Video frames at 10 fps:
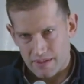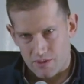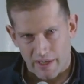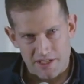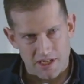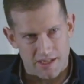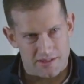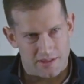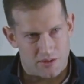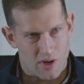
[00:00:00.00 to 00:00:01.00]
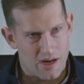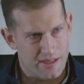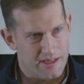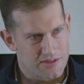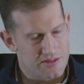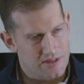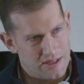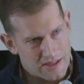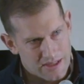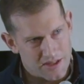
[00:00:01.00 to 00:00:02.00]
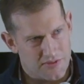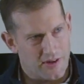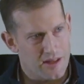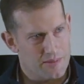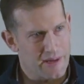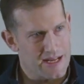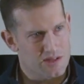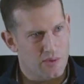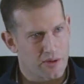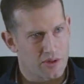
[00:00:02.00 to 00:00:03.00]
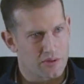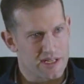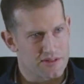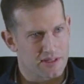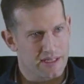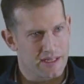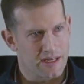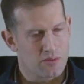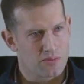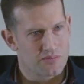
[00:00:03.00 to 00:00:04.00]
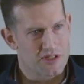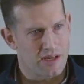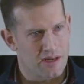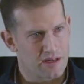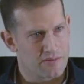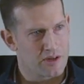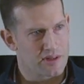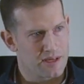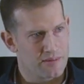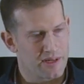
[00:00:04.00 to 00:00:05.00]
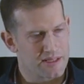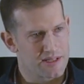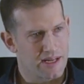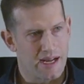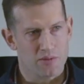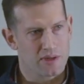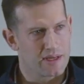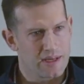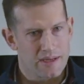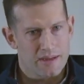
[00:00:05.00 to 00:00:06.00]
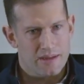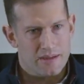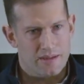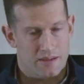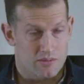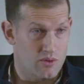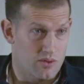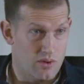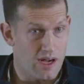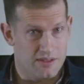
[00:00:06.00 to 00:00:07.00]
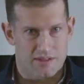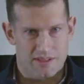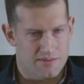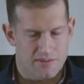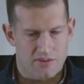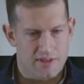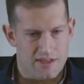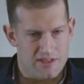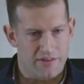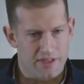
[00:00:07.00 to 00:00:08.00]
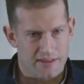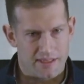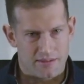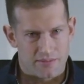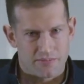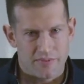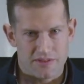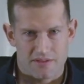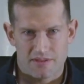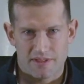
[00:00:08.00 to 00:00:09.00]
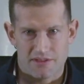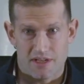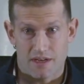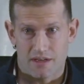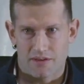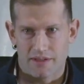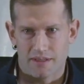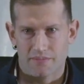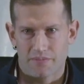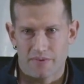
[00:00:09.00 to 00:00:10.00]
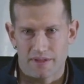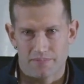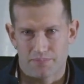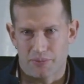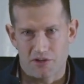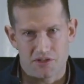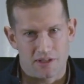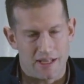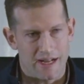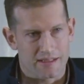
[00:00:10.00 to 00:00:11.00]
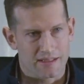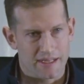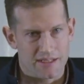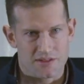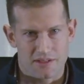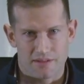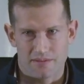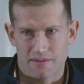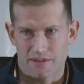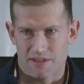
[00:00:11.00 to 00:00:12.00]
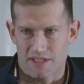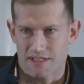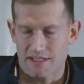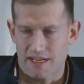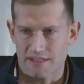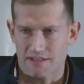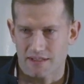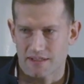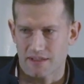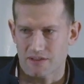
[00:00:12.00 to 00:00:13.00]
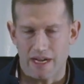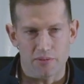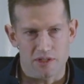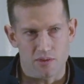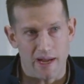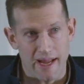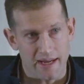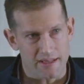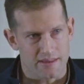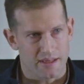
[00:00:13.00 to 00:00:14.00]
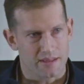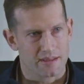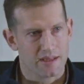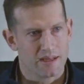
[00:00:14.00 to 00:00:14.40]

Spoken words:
Dwayne Johnson, The Rock, his father passed away real recently, and I saw an interview with him, and he said, I would, The Rock, he does everything. He's got all the personal accolades and the success, and he goes, I would do anything